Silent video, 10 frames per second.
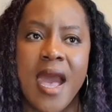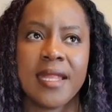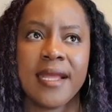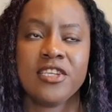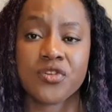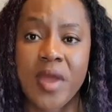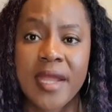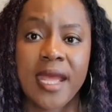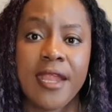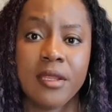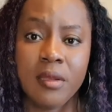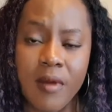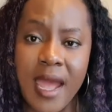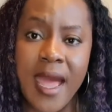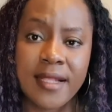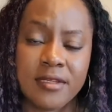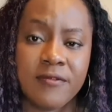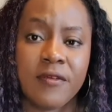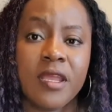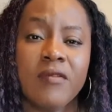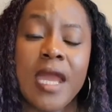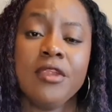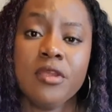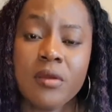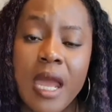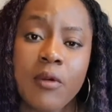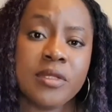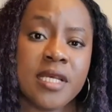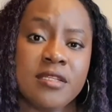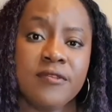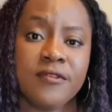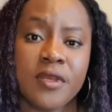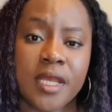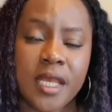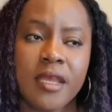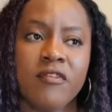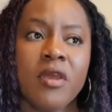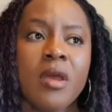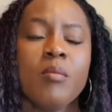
and I tried, I knew I had to forgive, I knew I wanted to forgive,